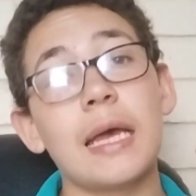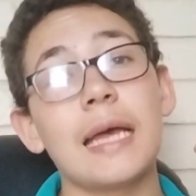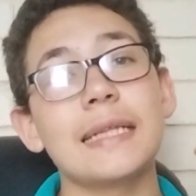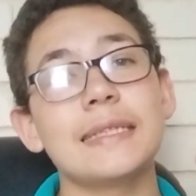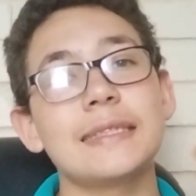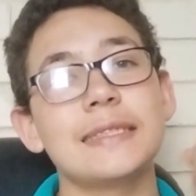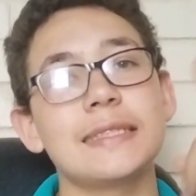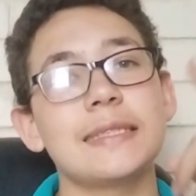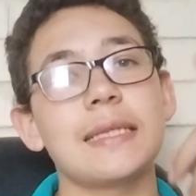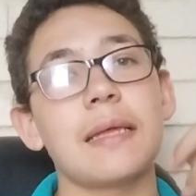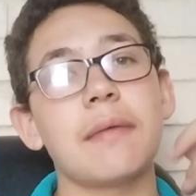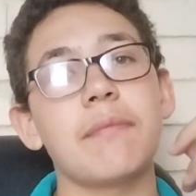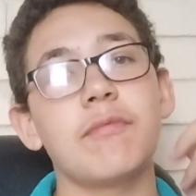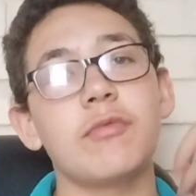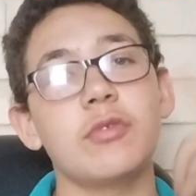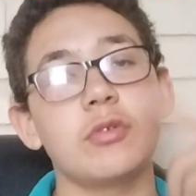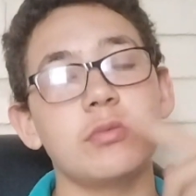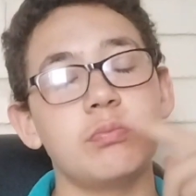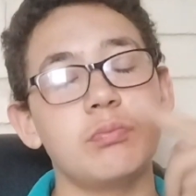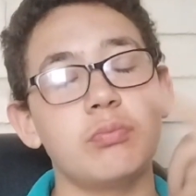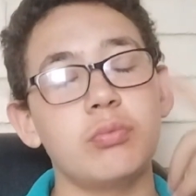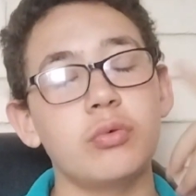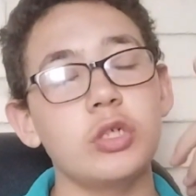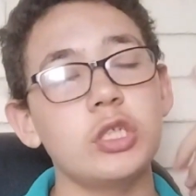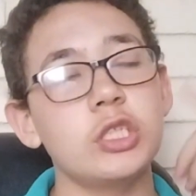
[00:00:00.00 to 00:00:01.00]
At
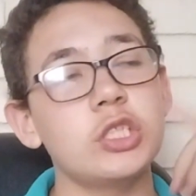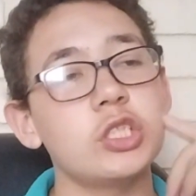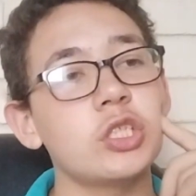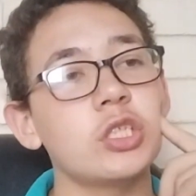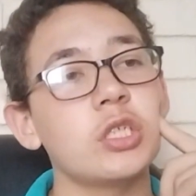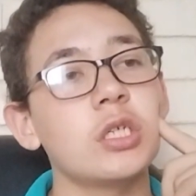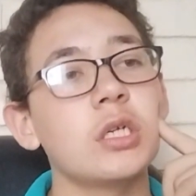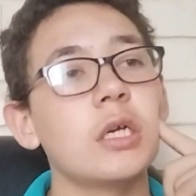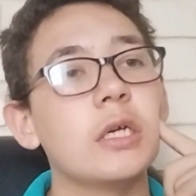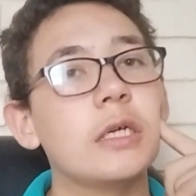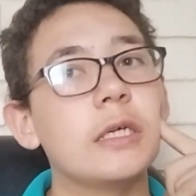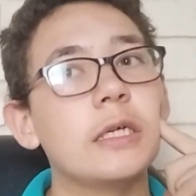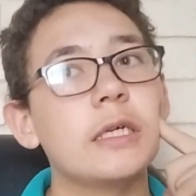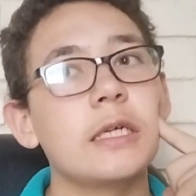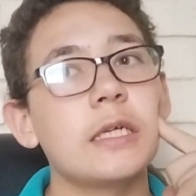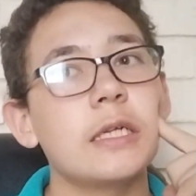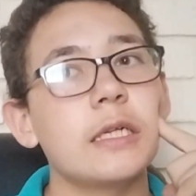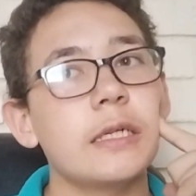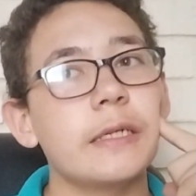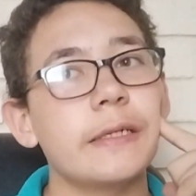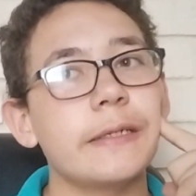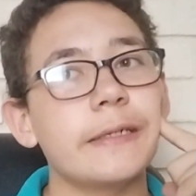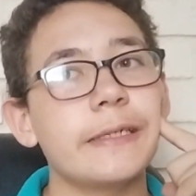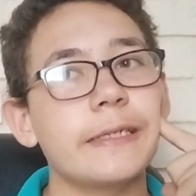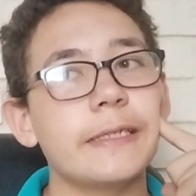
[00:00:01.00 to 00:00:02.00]
Stamford Bridge.
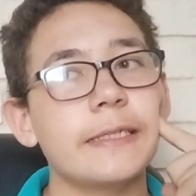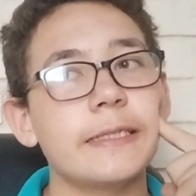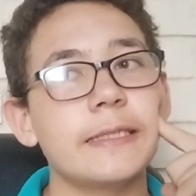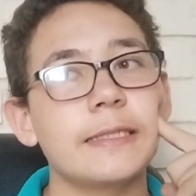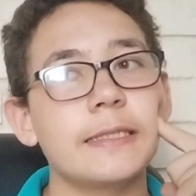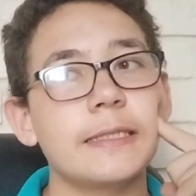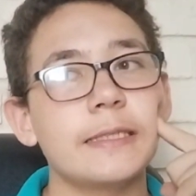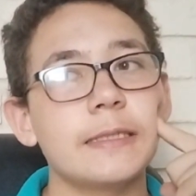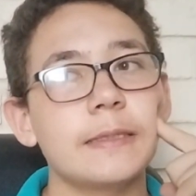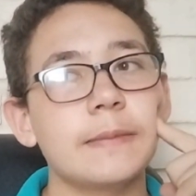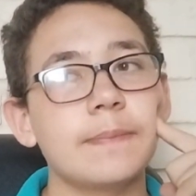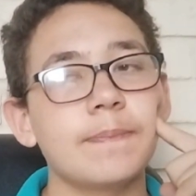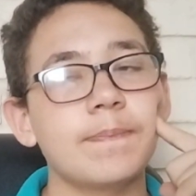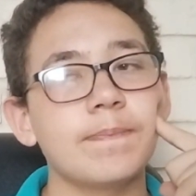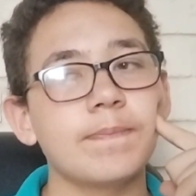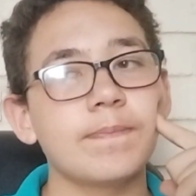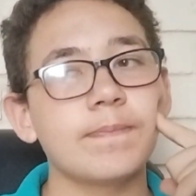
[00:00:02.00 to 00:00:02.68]
I'm